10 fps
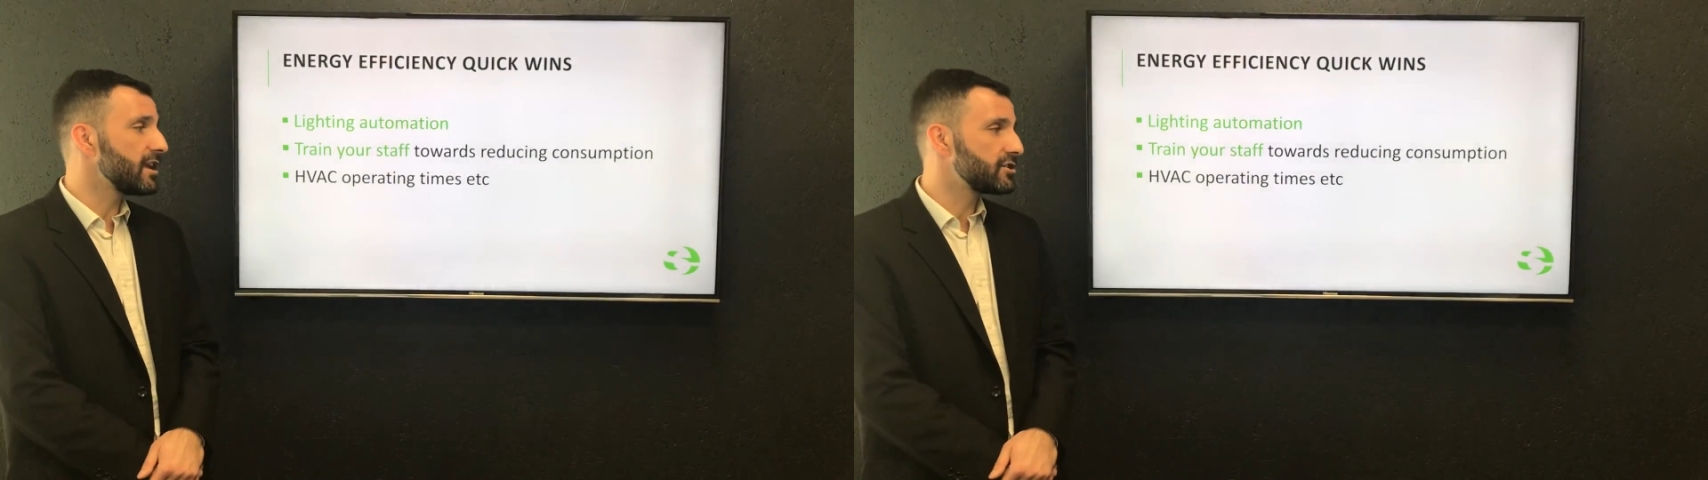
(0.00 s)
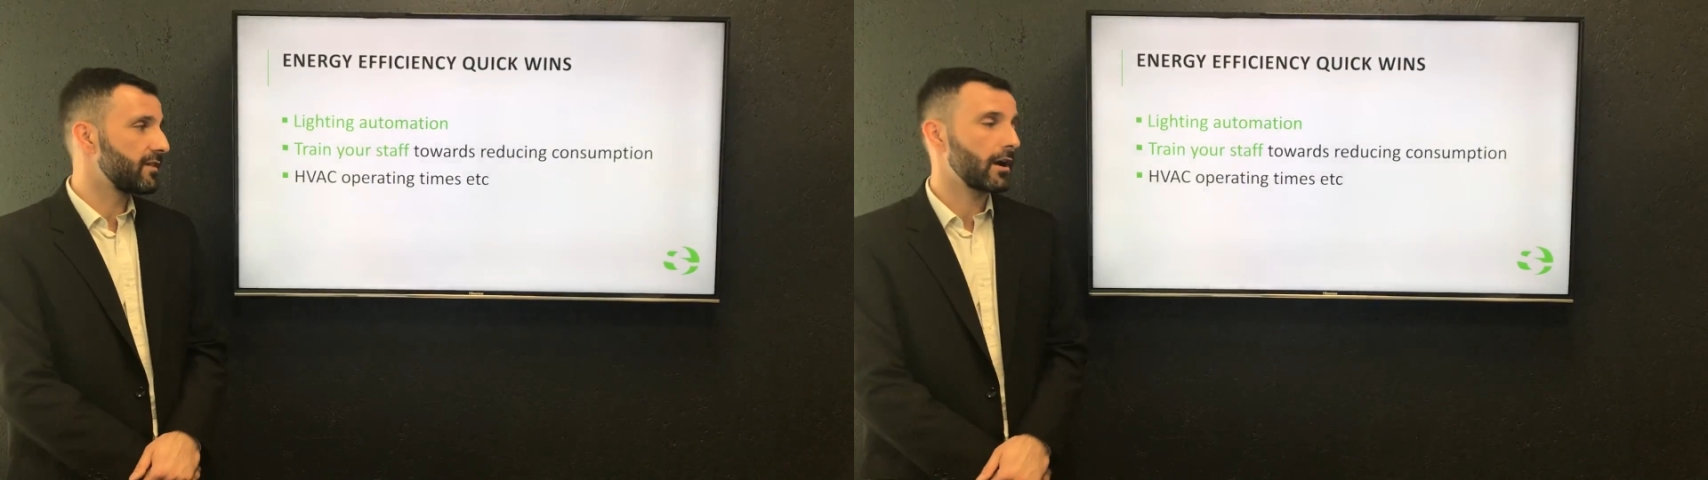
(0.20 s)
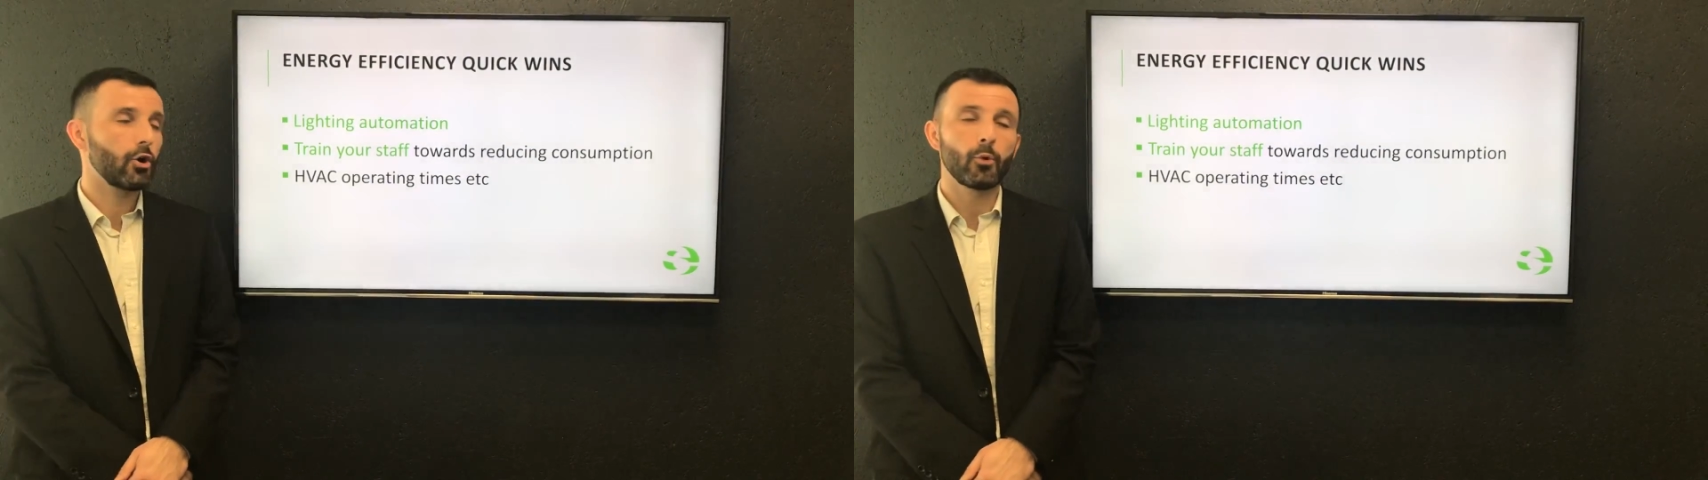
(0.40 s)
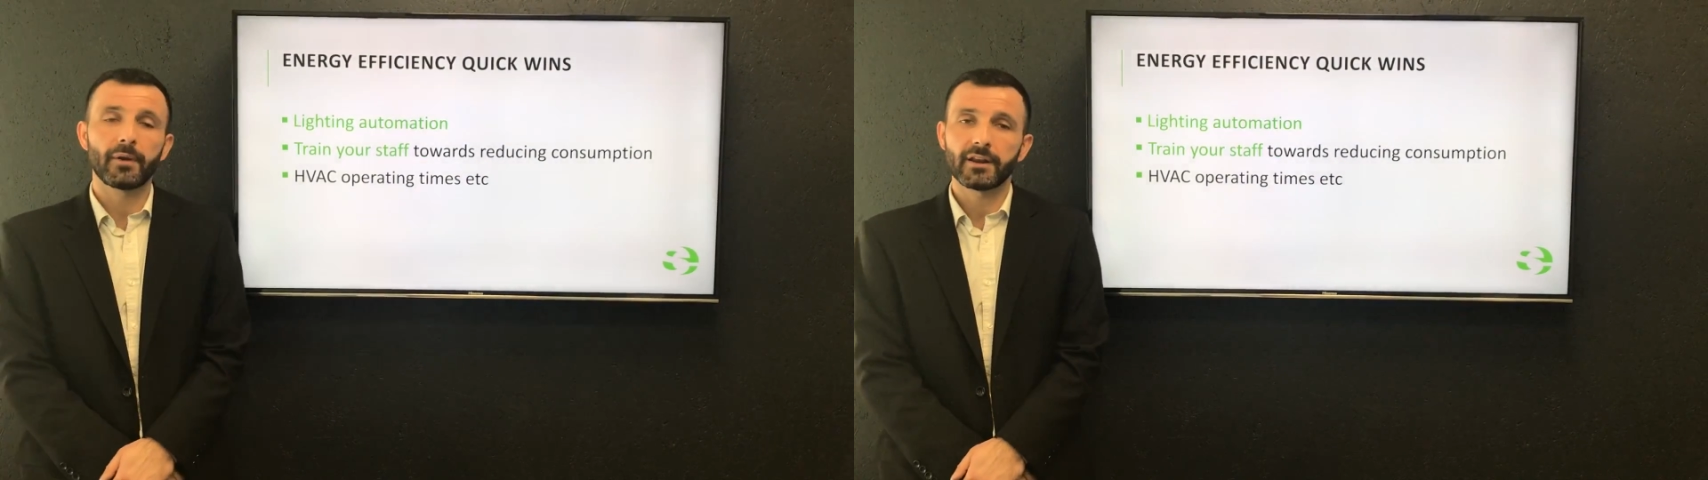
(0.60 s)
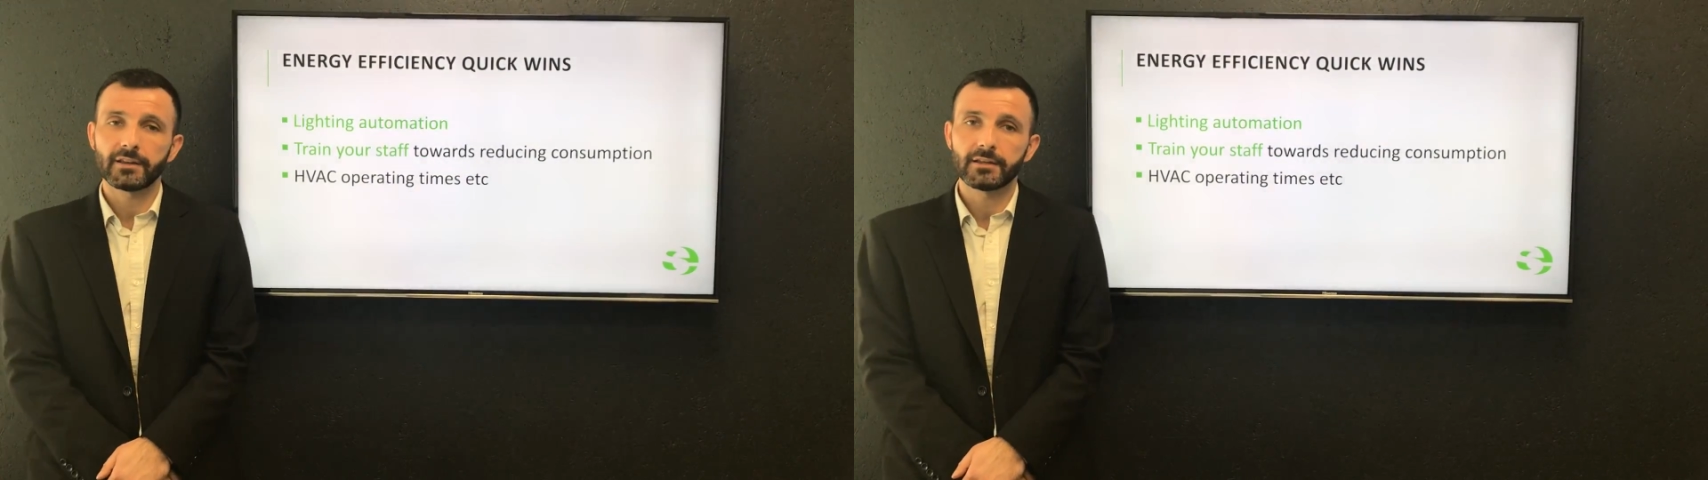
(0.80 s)
HVAC
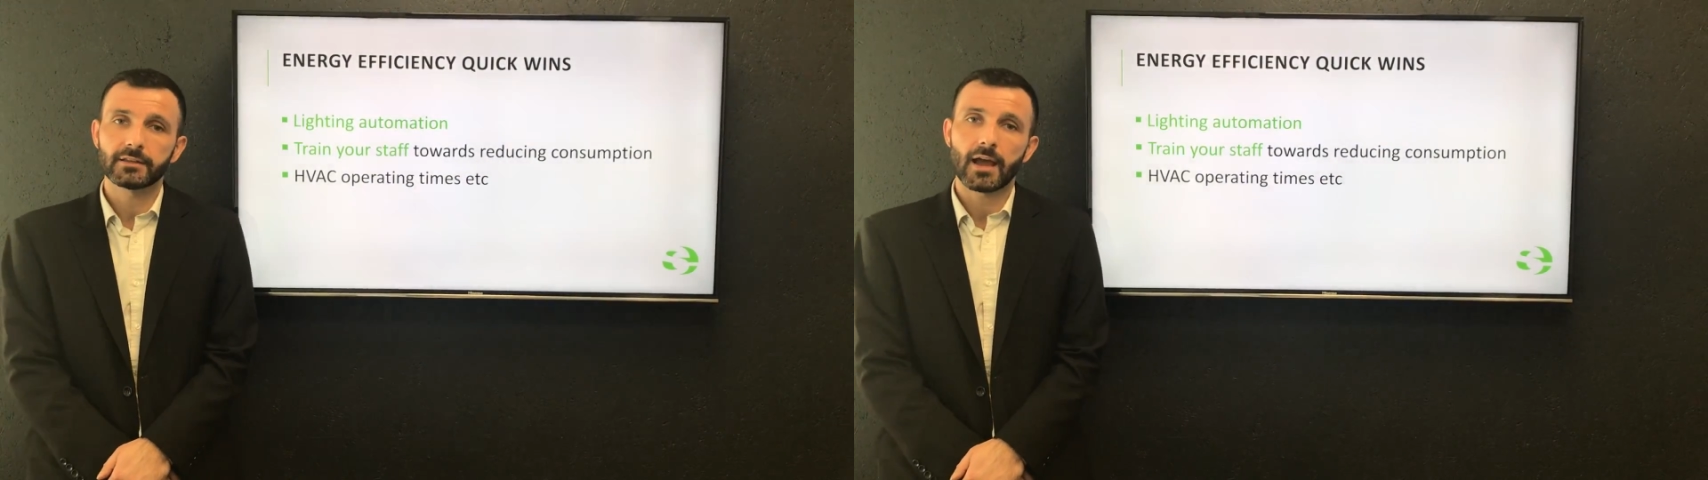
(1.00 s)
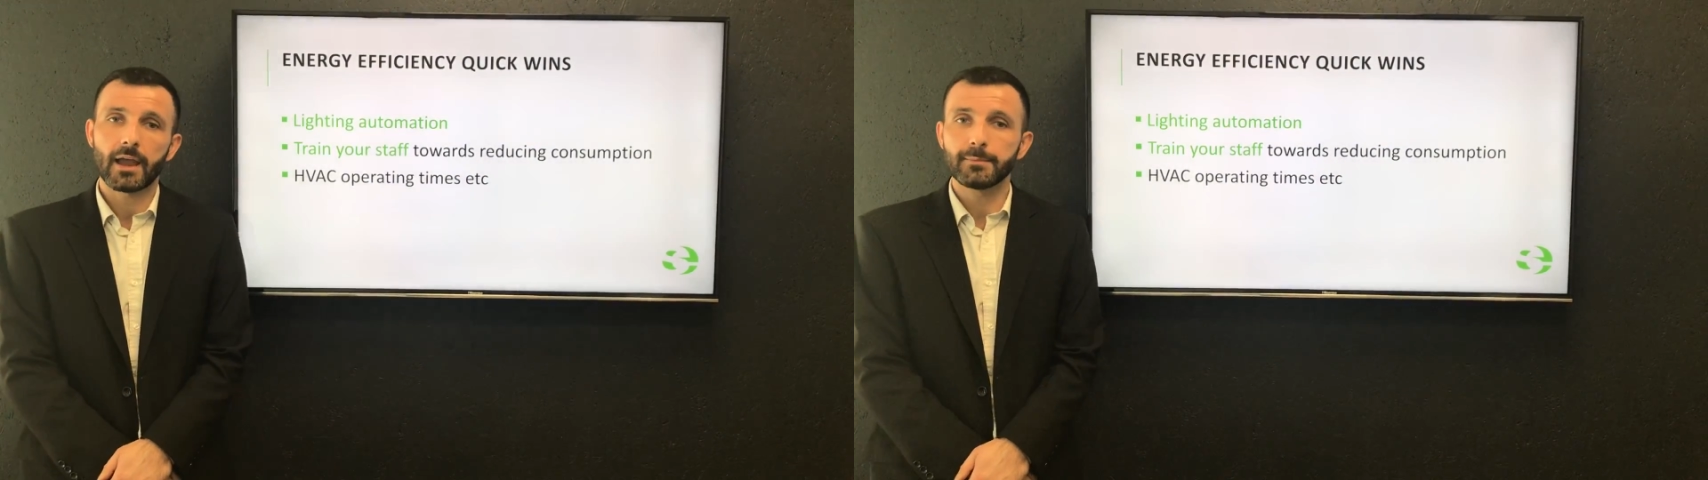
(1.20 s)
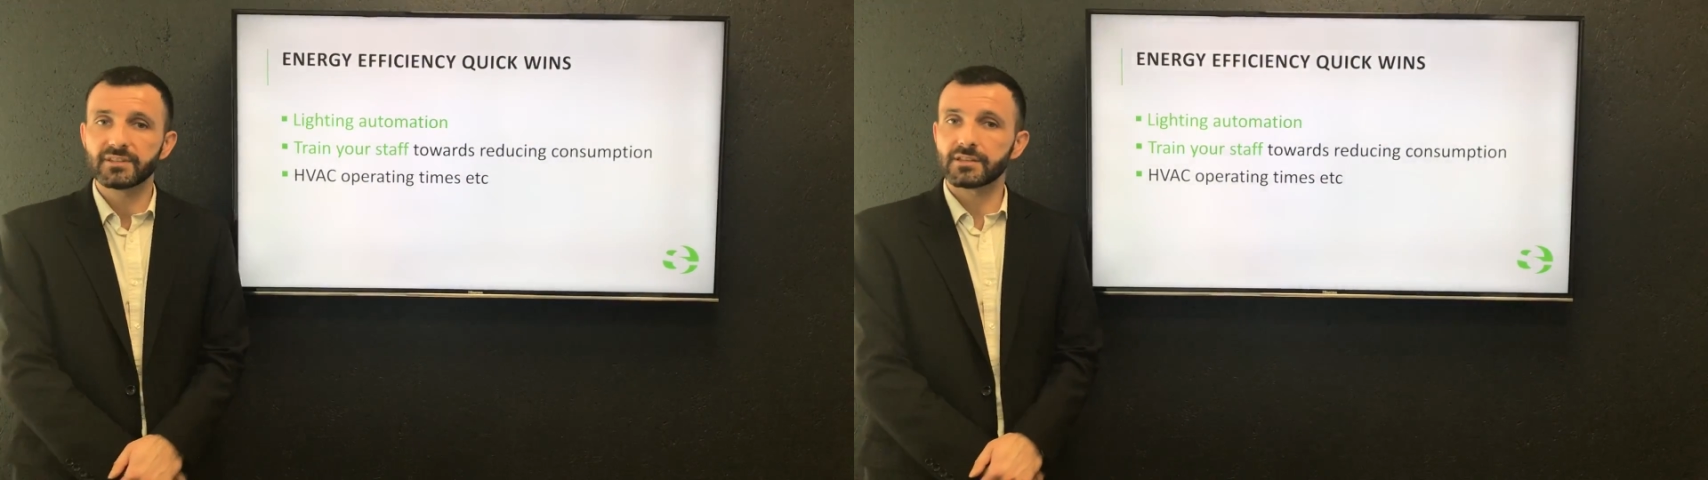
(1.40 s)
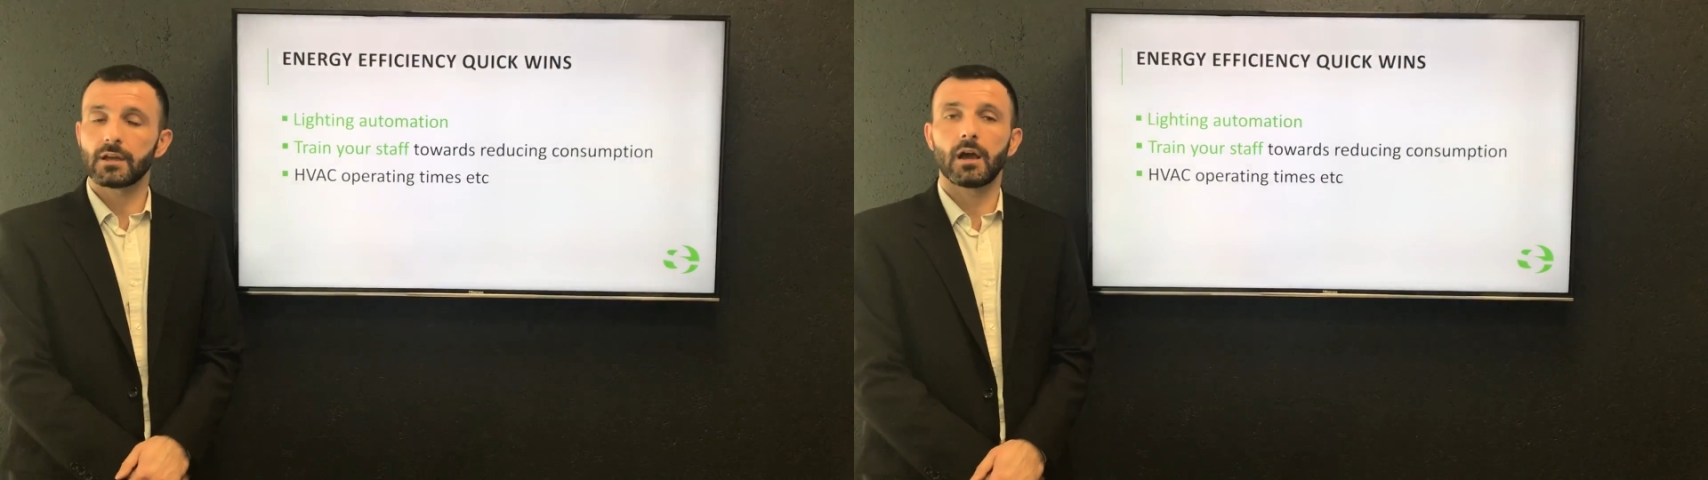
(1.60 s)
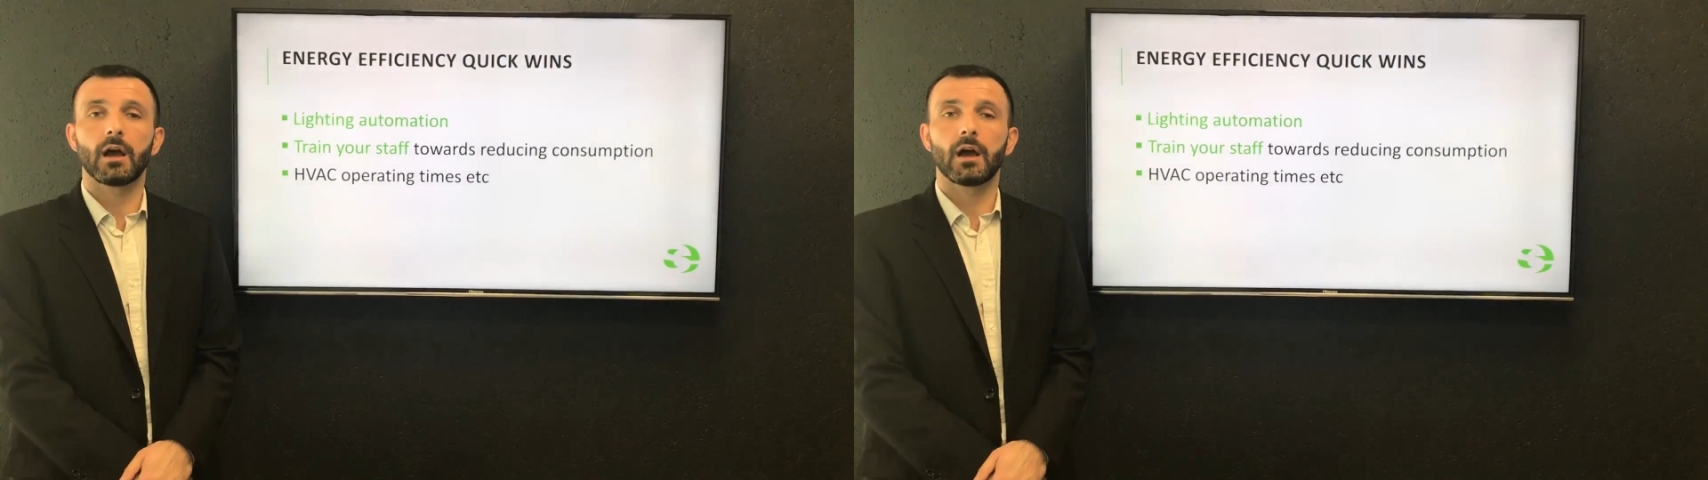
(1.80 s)
operating times,